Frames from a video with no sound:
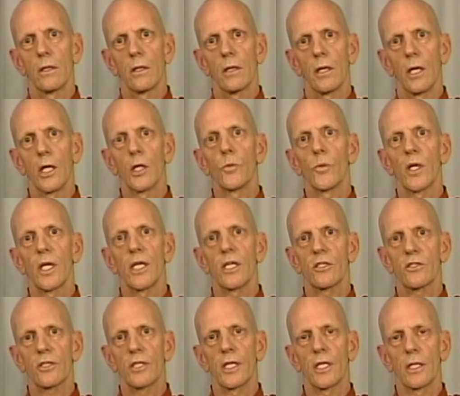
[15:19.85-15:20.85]

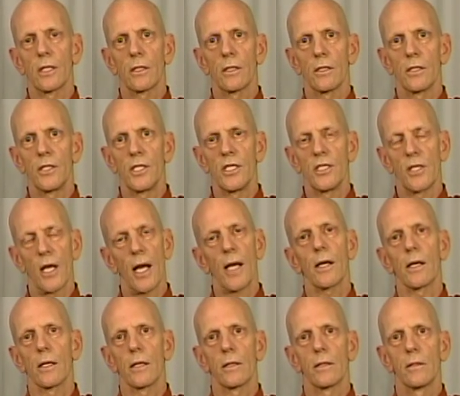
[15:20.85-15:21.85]
unrealistic
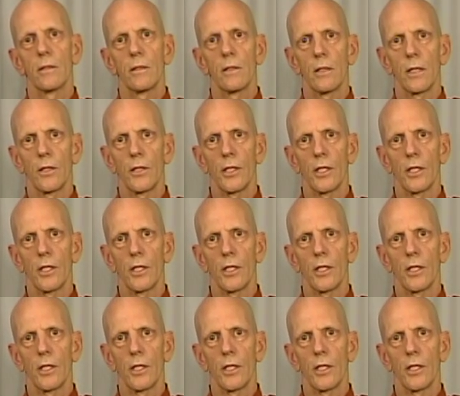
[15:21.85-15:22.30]
desire and